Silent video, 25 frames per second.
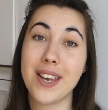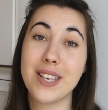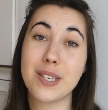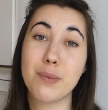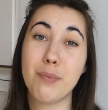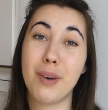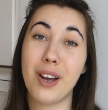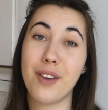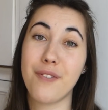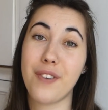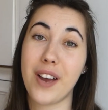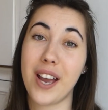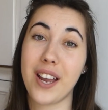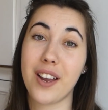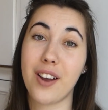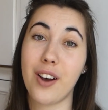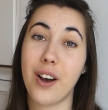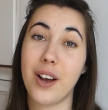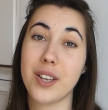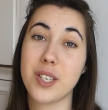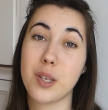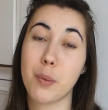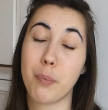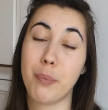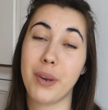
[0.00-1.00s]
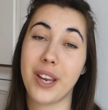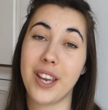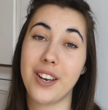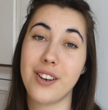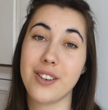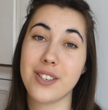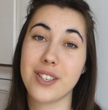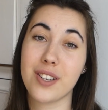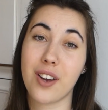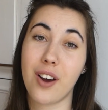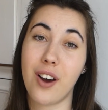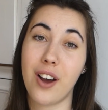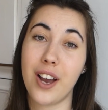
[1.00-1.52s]
is my Vanguard
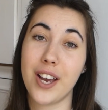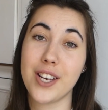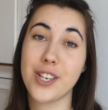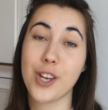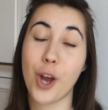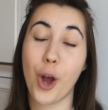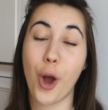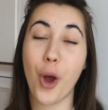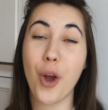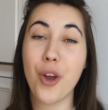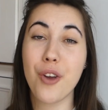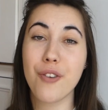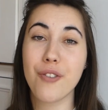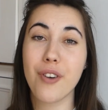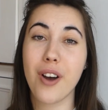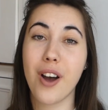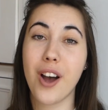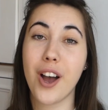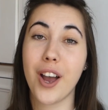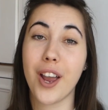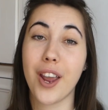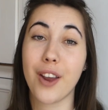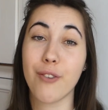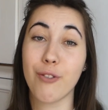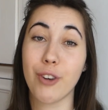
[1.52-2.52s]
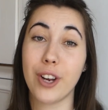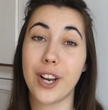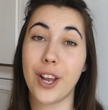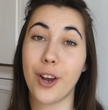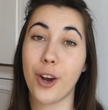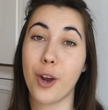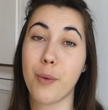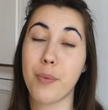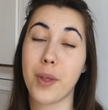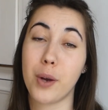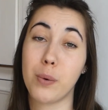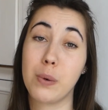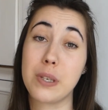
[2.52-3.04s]
beginner's guide over. I really
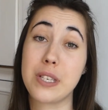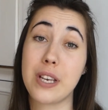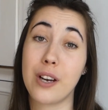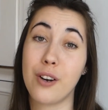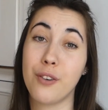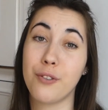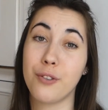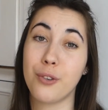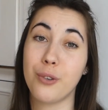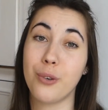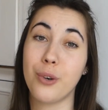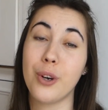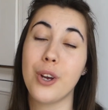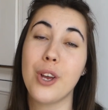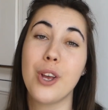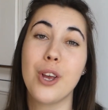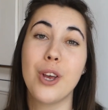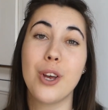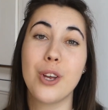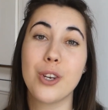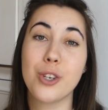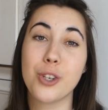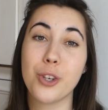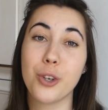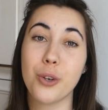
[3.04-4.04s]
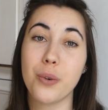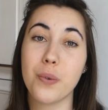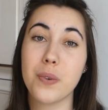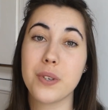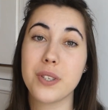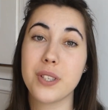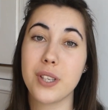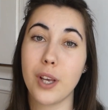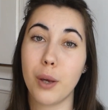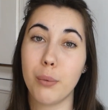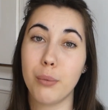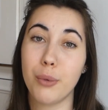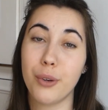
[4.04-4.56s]
hope that was helpful to
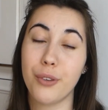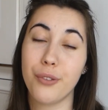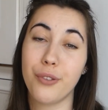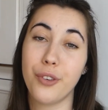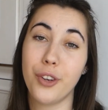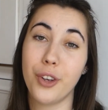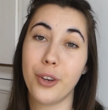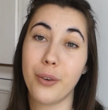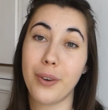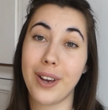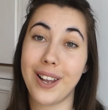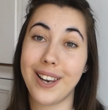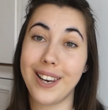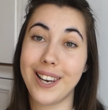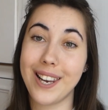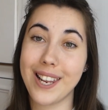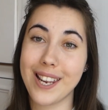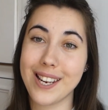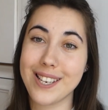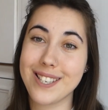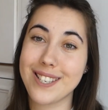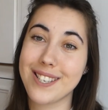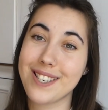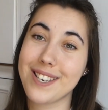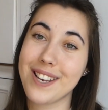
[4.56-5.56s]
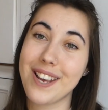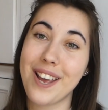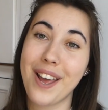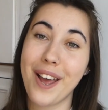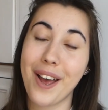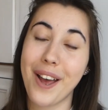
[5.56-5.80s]
some of you at least.